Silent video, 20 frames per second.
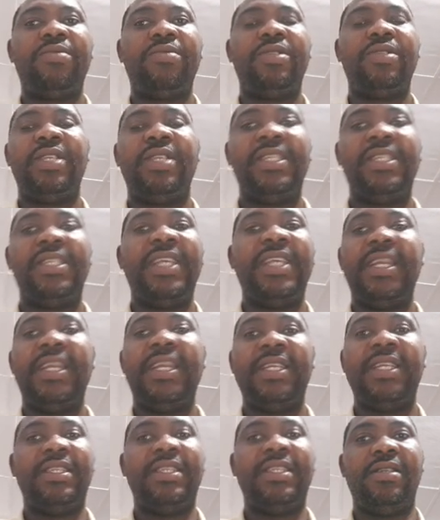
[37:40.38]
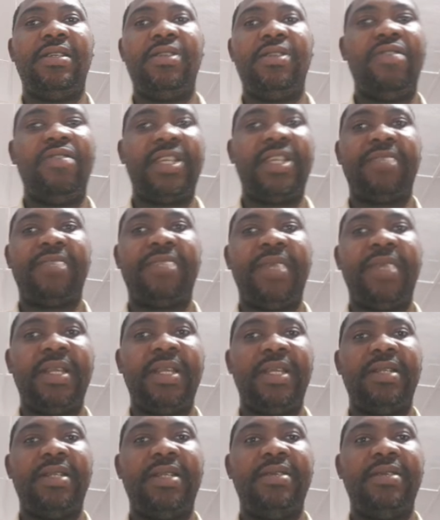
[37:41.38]
is the energy you expended
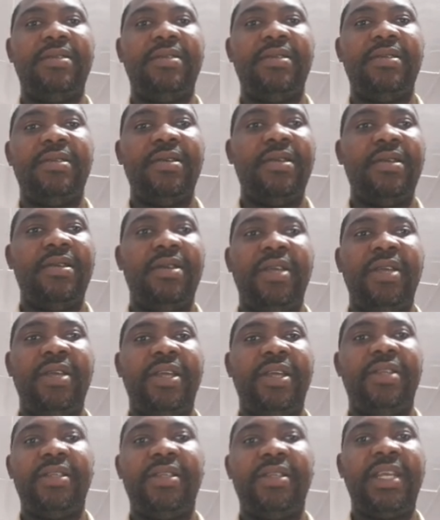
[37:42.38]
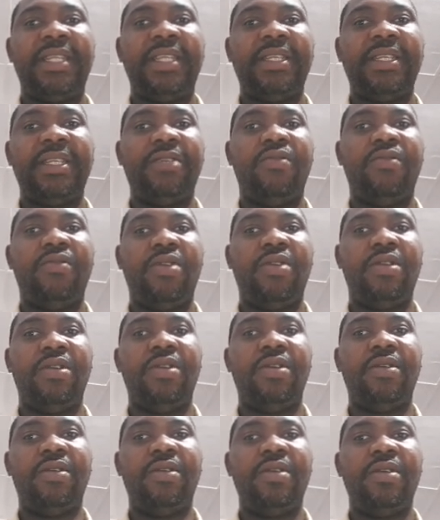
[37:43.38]
in getting the work done,
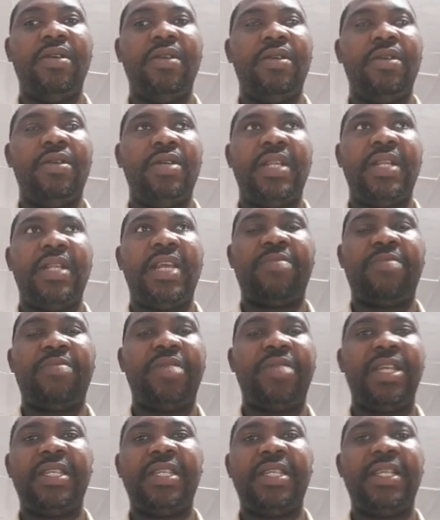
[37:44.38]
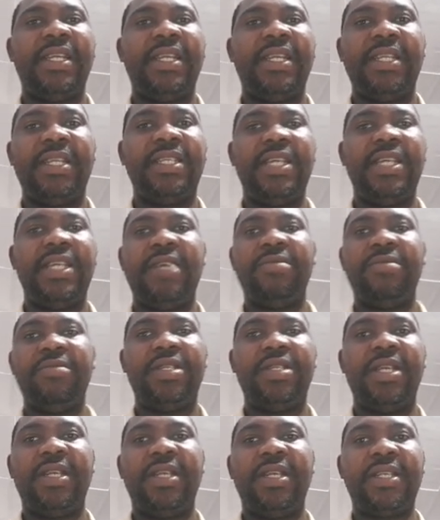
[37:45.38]
like potential energy
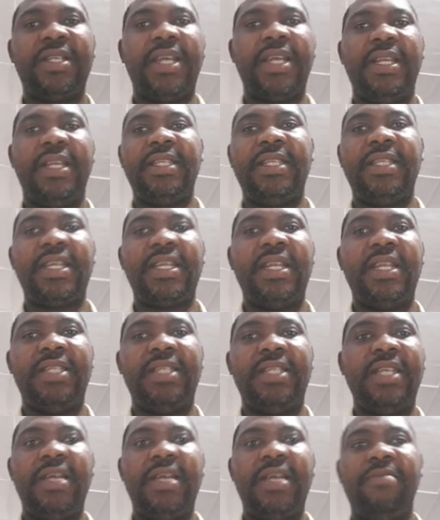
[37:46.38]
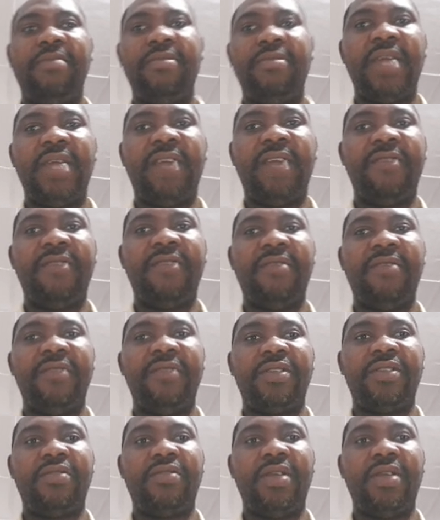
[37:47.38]
mgh, kinetic energy m half mv
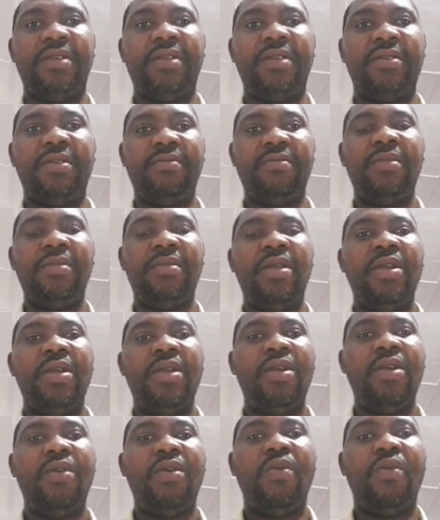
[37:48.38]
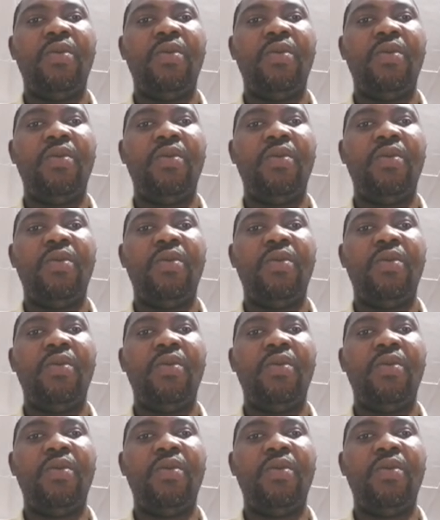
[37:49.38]
squared. Work